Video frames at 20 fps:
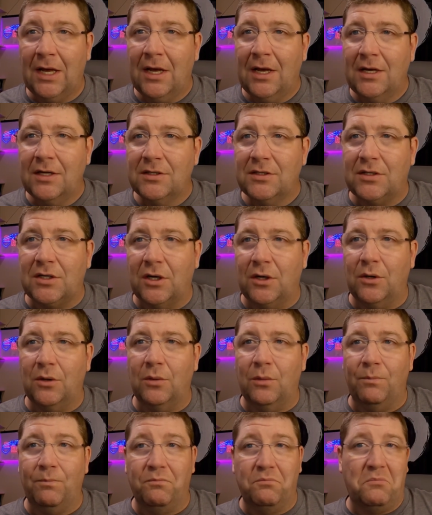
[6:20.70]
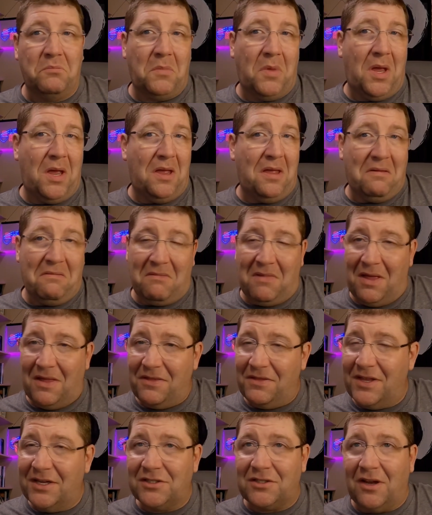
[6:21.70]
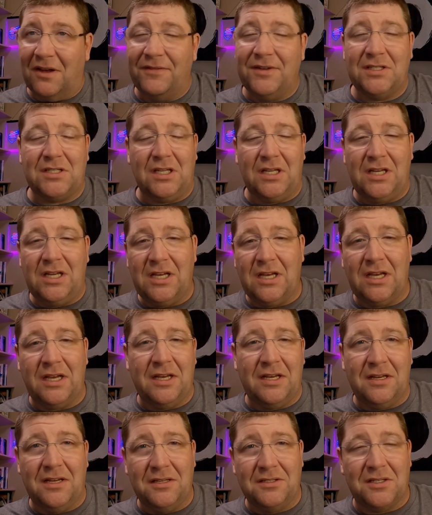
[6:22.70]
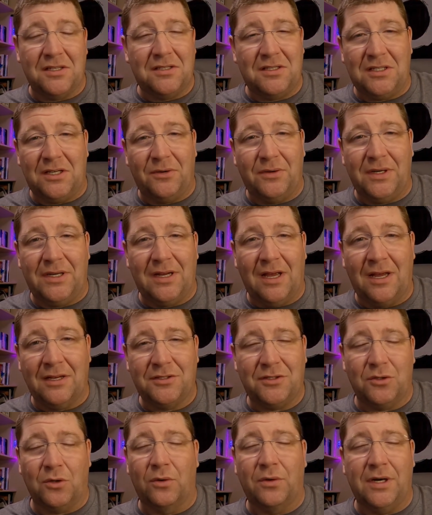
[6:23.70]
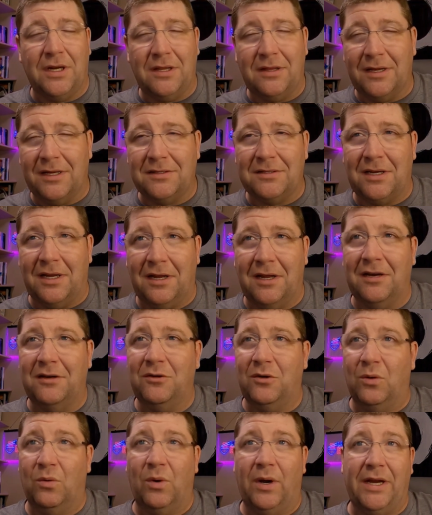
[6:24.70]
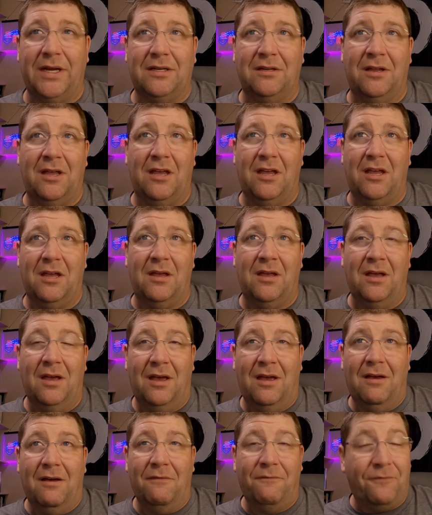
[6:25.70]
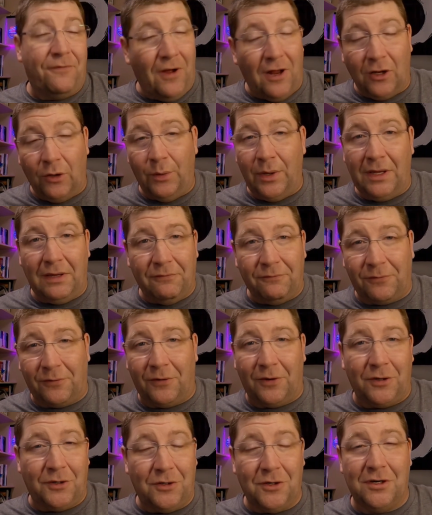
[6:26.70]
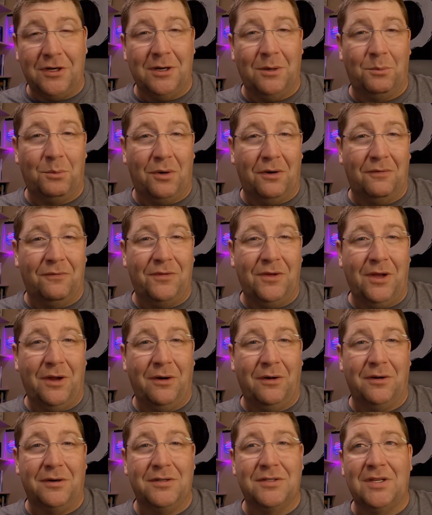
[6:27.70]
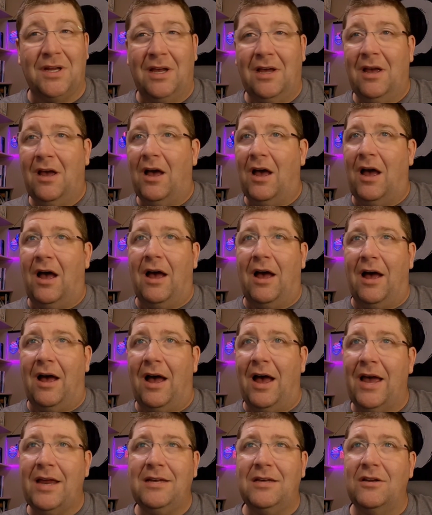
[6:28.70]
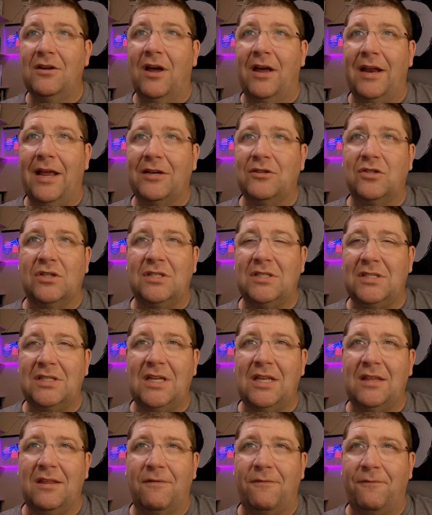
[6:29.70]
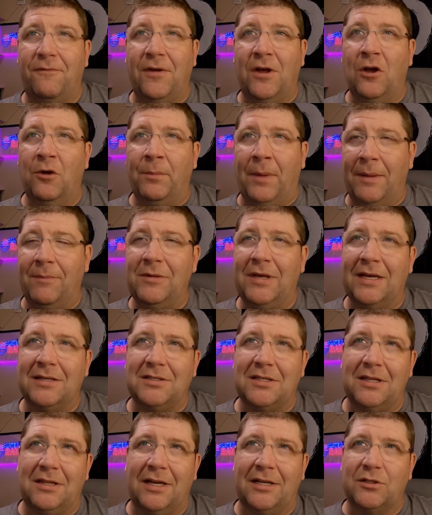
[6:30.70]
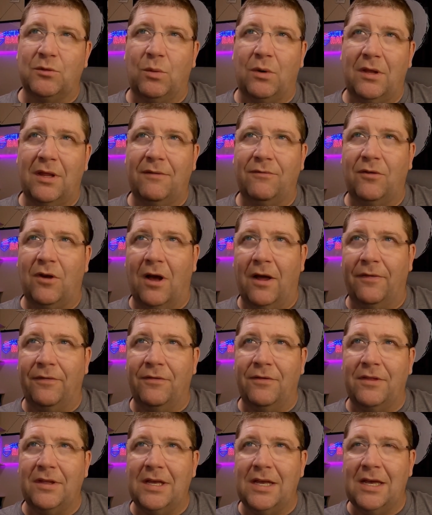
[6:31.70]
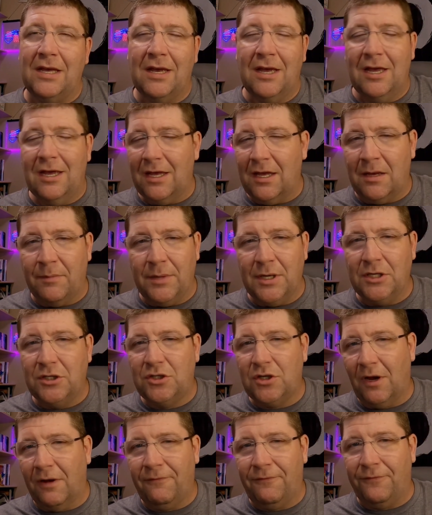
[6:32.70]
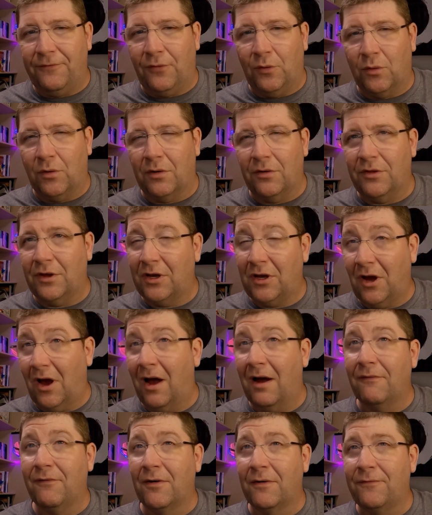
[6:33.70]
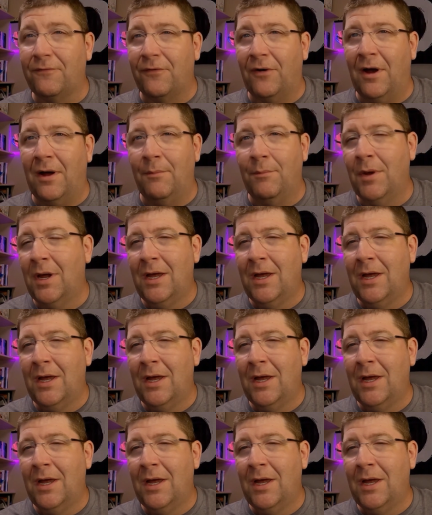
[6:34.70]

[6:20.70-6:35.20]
So this obviously is a story that's had quite a following for a good number of years. I did not actually see the film. I'm guessing that's where they've gotten the image or the cover from.